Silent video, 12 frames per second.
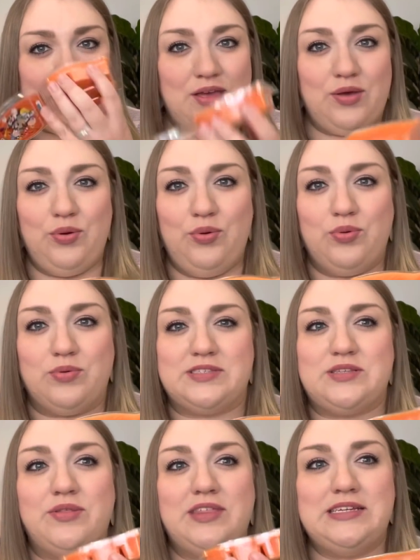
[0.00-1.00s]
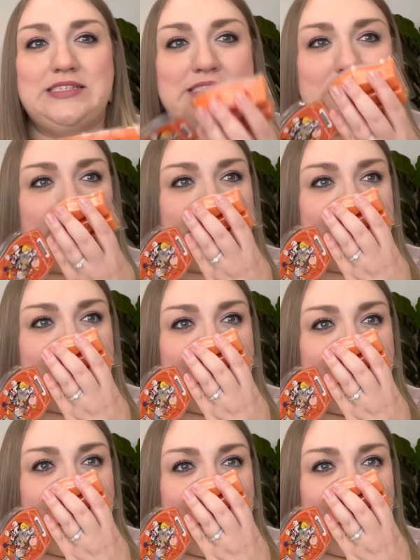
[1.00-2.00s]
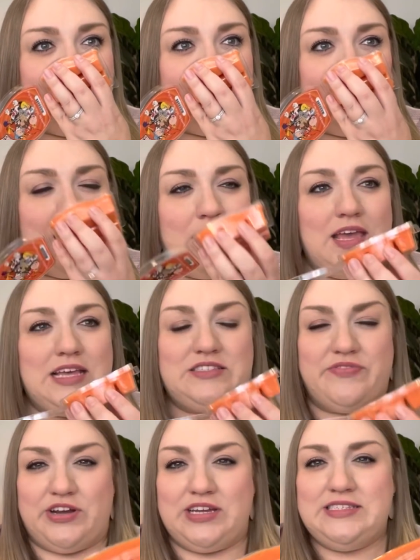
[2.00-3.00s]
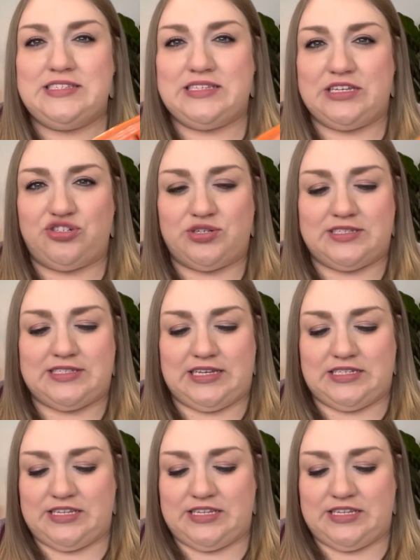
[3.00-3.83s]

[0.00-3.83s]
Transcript: Ooh, so this is very citrusy